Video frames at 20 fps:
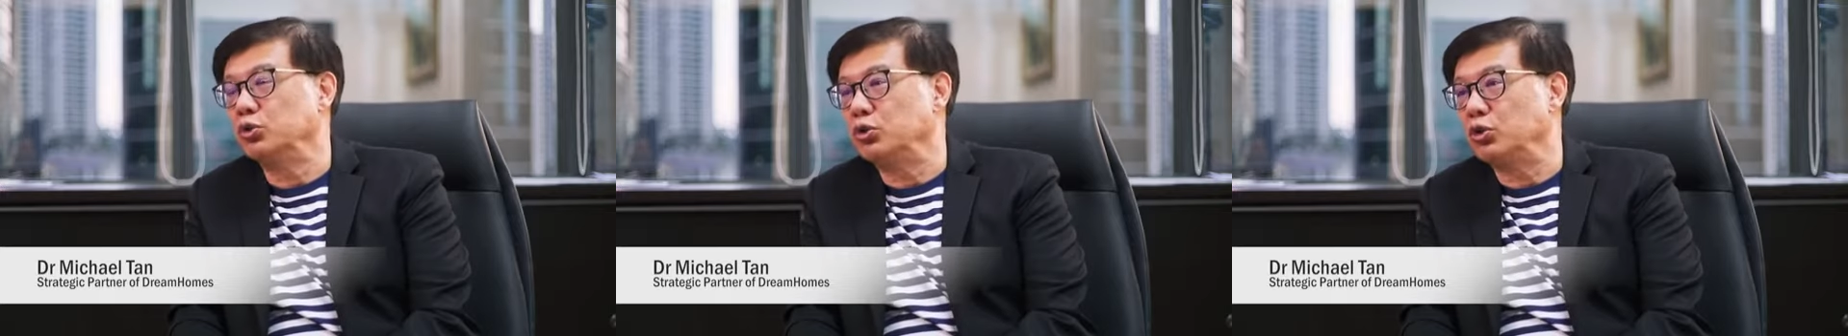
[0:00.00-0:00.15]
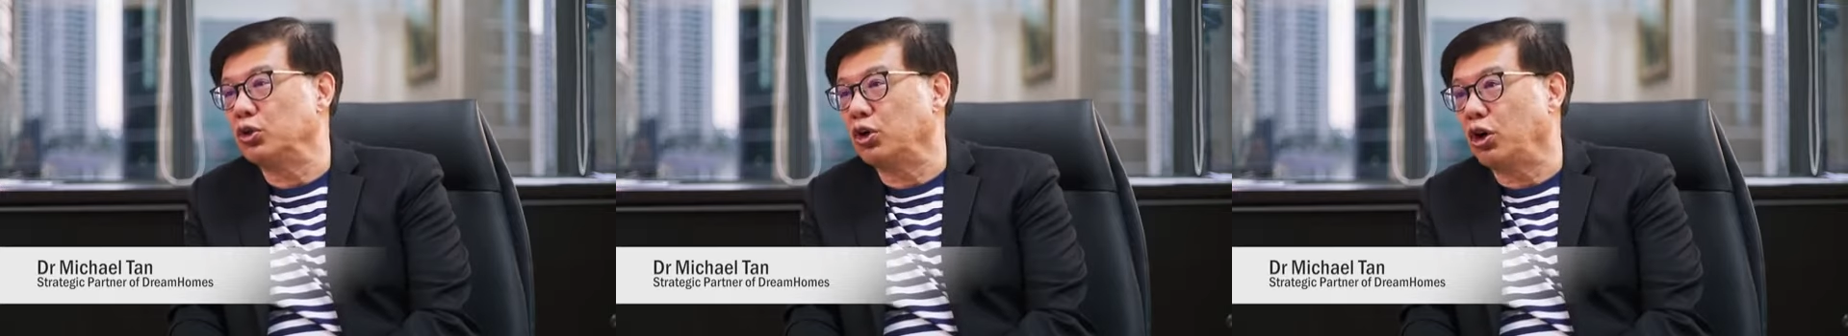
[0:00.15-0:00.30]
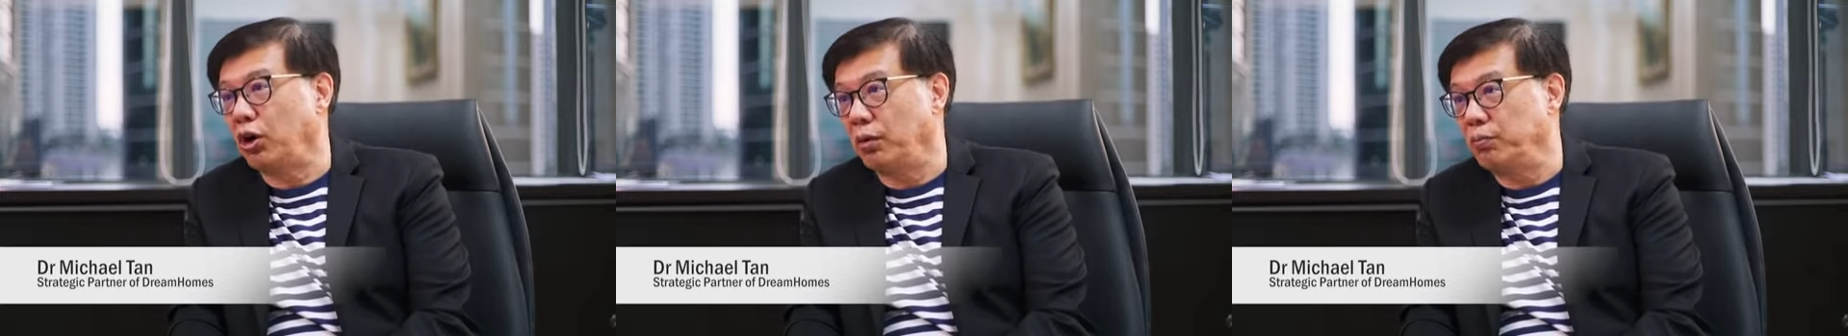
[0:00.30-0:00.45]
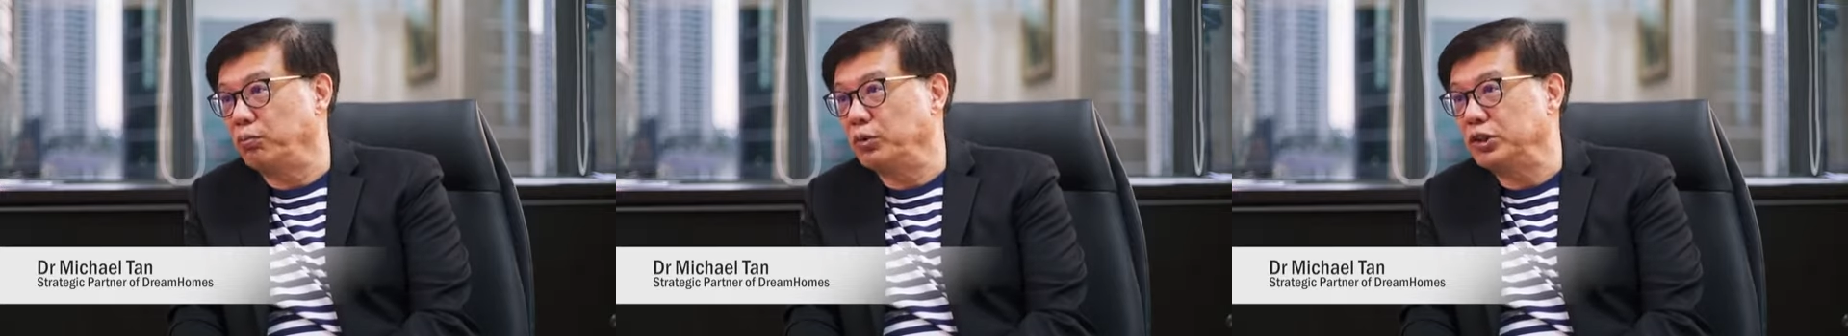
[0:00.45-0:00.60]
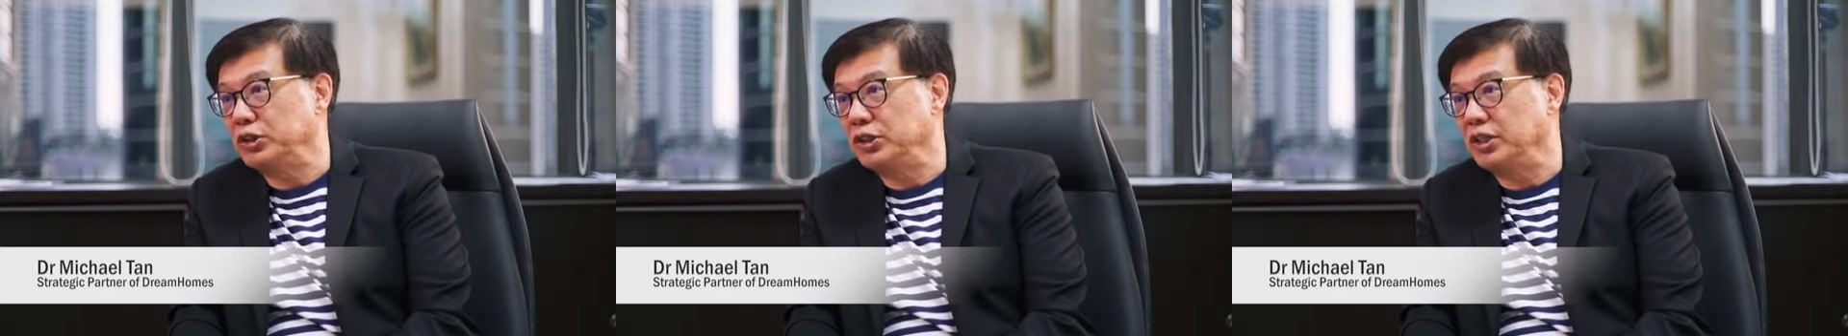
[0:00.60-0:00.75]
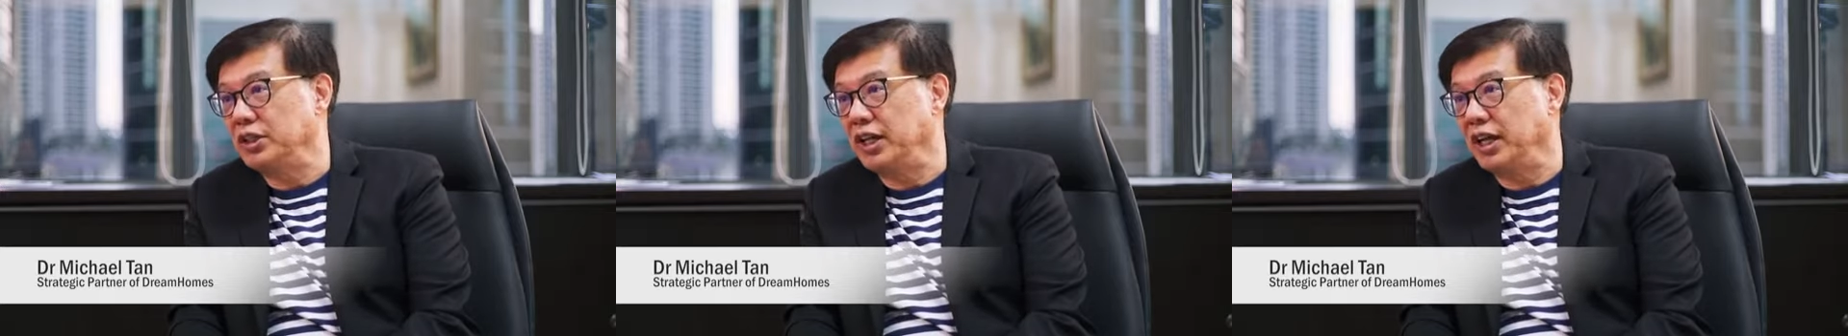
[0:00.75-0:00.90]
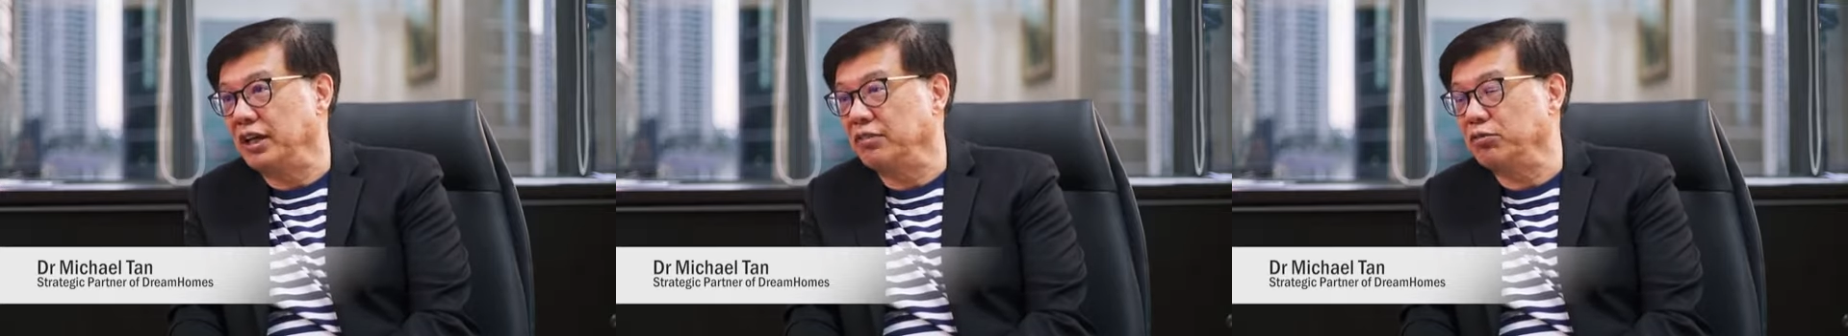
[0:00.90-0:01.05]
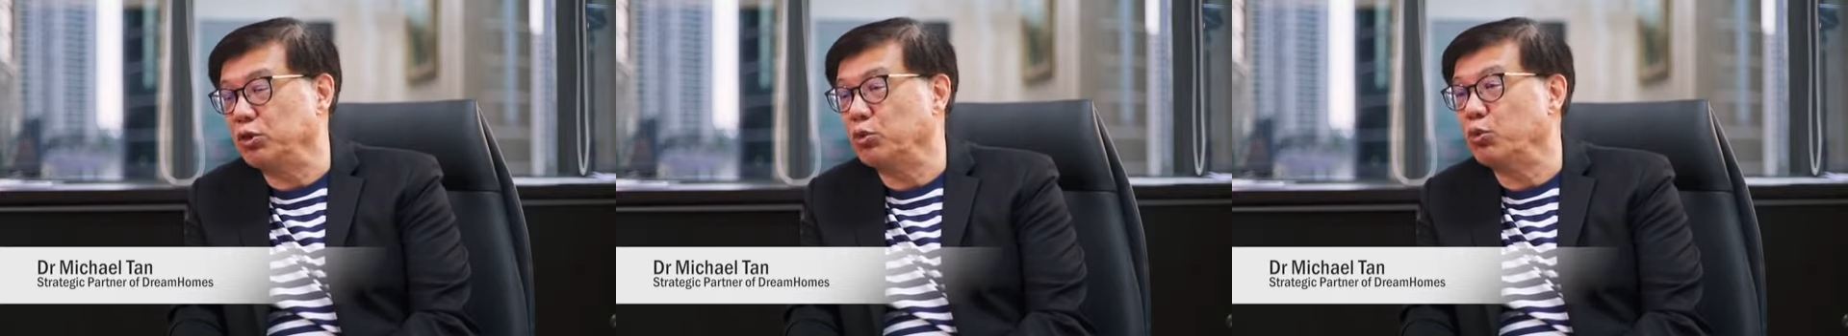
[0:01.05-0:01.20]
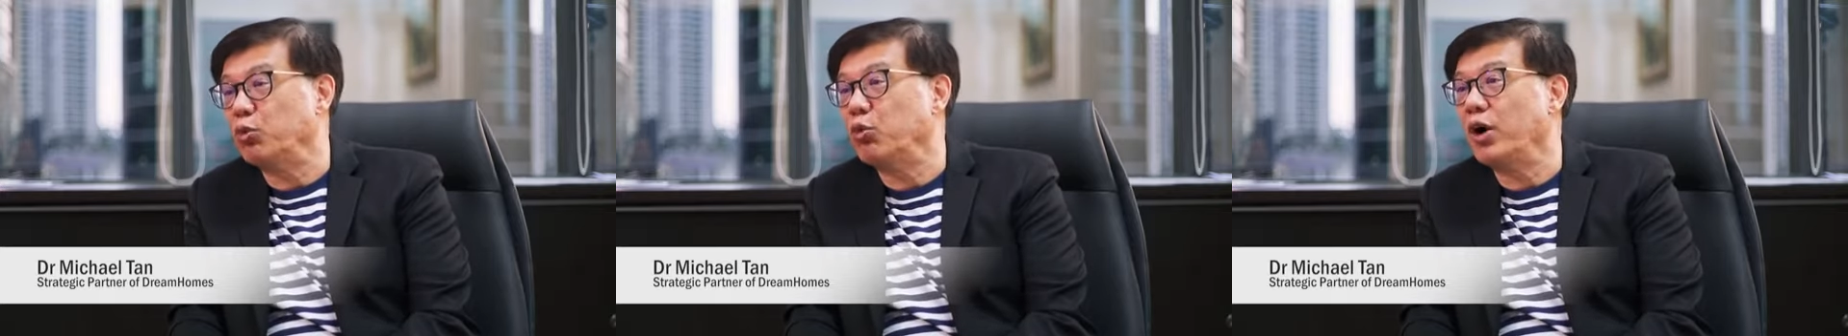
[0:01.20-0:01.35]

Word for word: to commercial level,